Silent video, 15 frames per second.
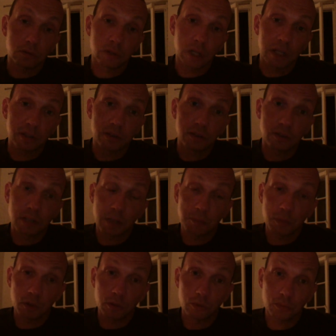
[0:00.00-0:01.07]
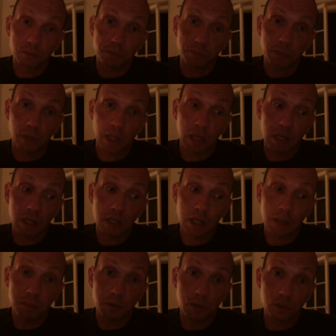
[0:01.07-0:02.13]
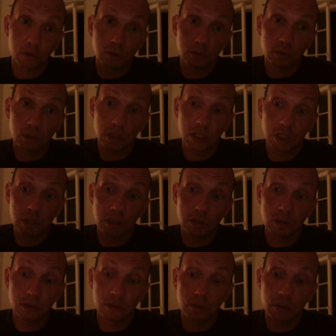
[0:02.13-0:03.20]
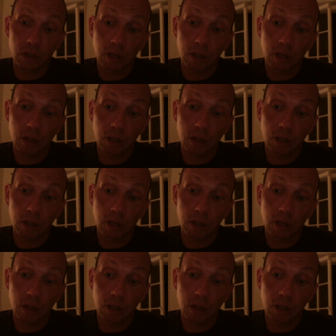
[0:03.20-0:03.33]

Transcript: as is Neptune. And Neptune is